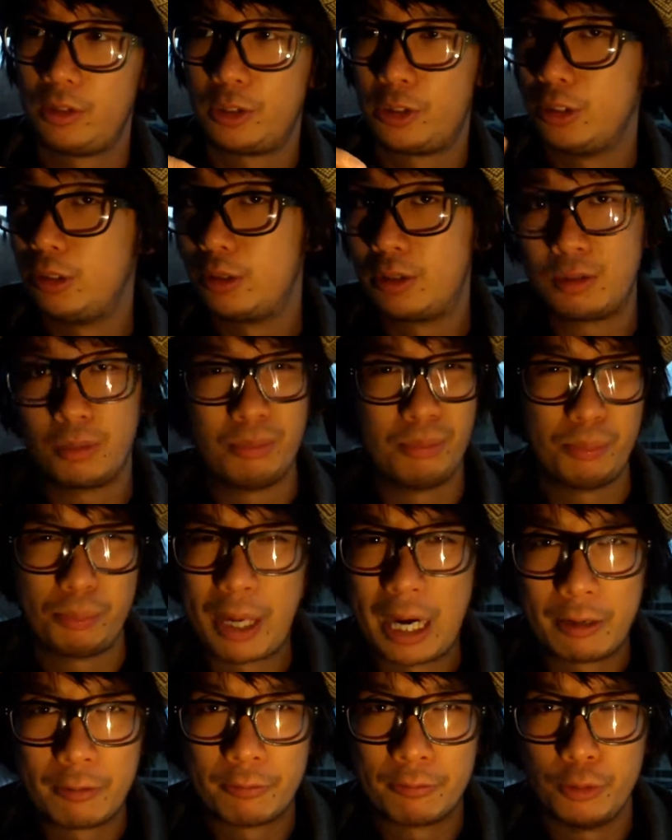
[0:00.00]
to
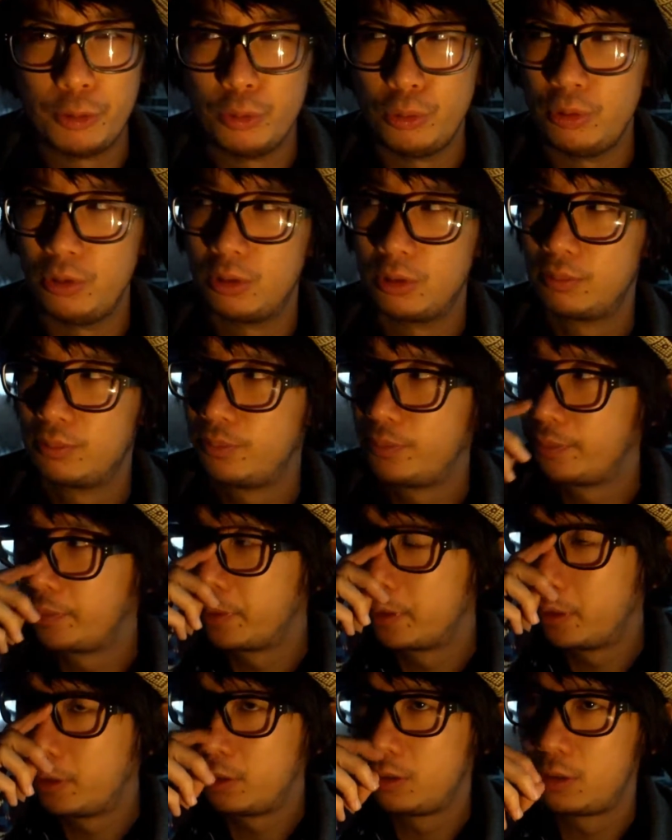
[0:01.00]
bad food,
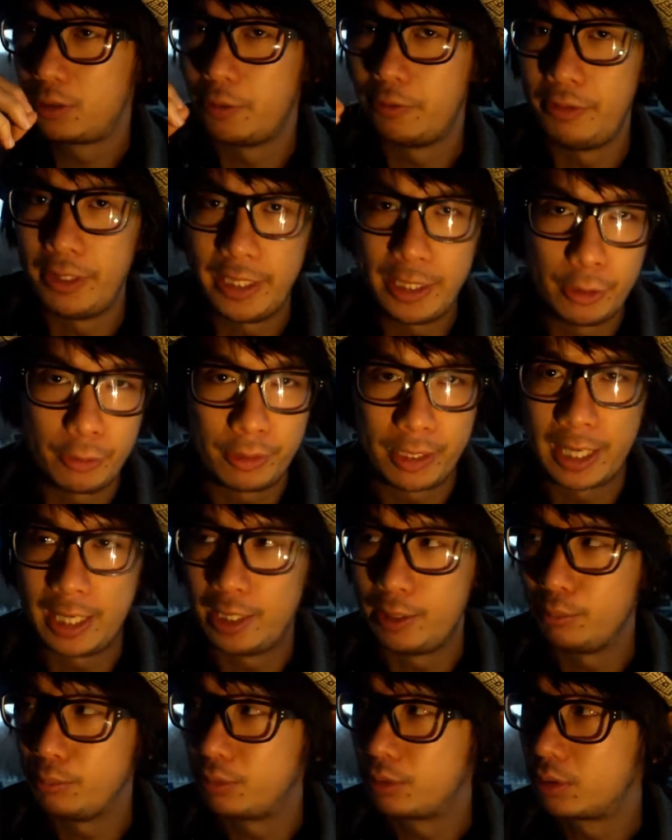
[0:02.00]
to video
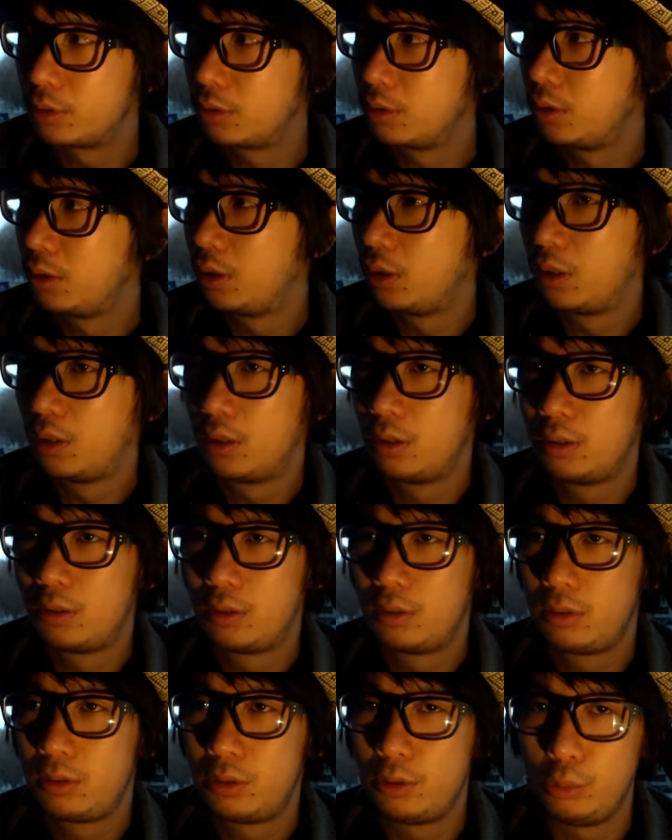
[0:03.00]
games,
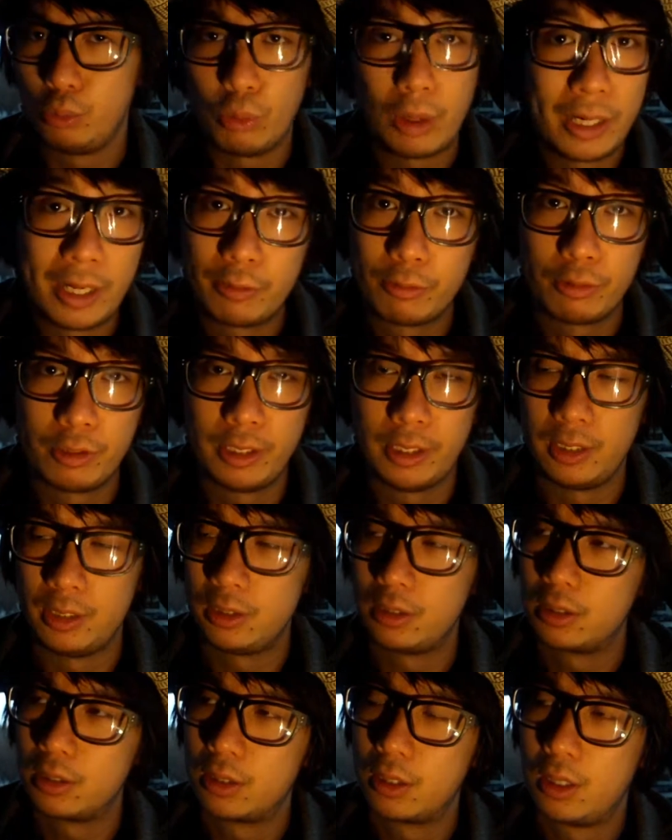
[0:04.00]
to whatever it
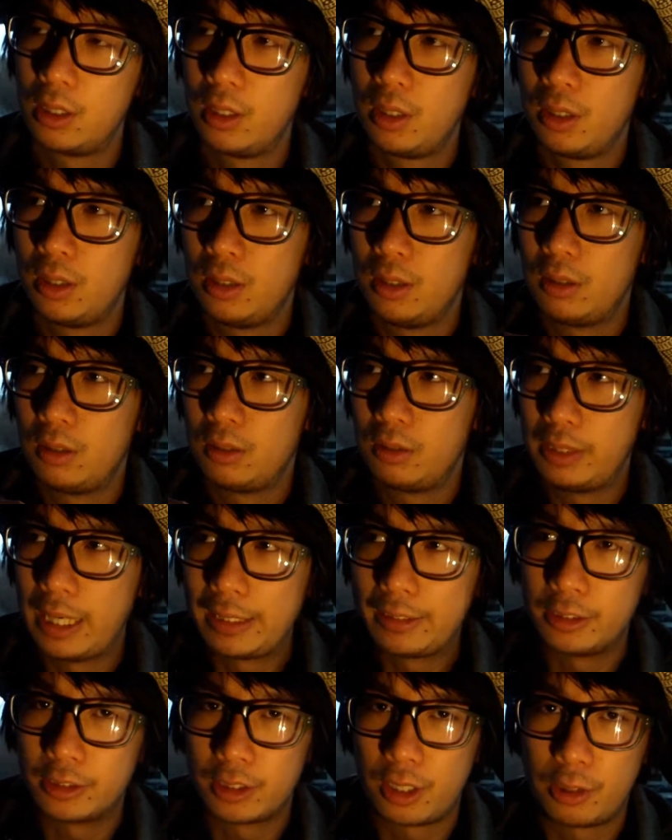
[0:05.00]
is,
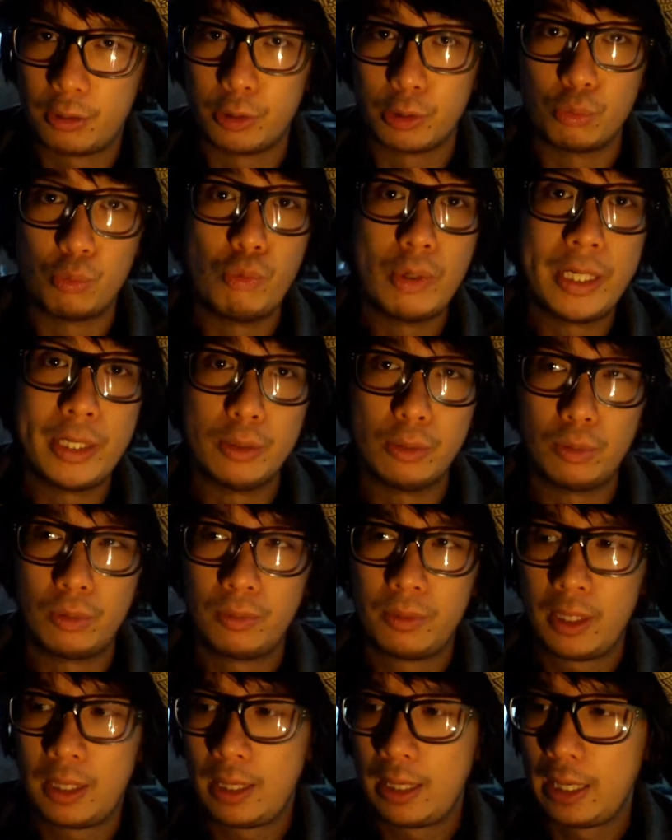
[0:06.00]
that desire is real.
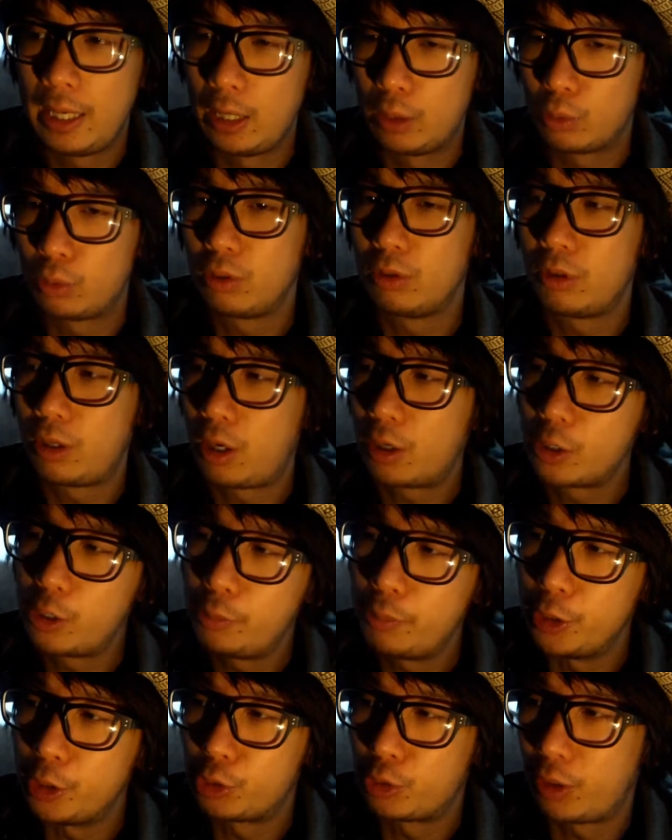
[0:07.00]
And all along
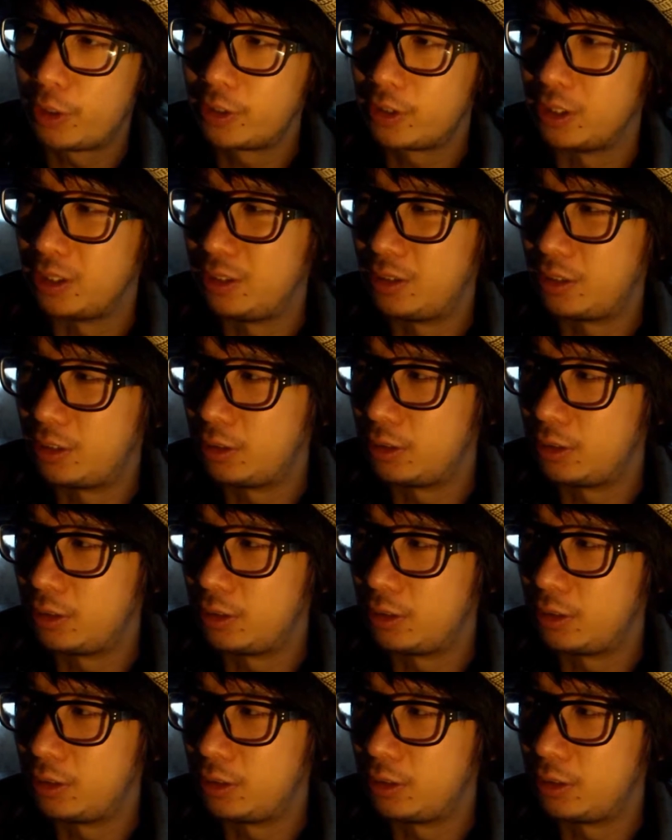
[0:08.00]
you've been trying to